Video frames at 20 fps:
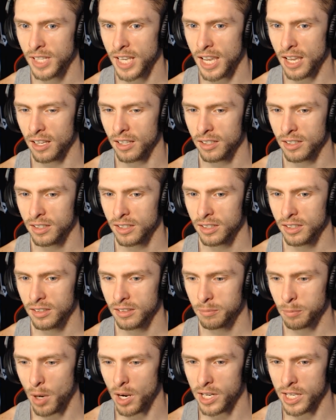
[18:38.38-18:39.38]
Yeah. Fine.
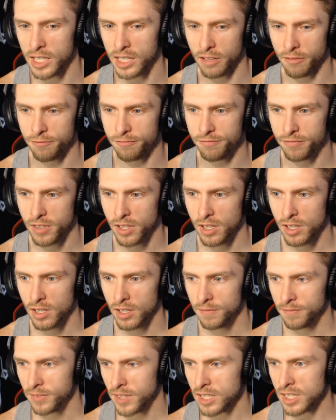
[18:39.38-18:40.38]
Bonnie, get
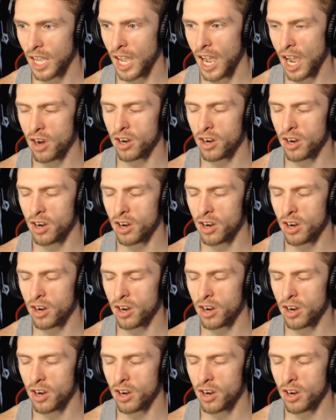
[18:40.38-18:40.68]
the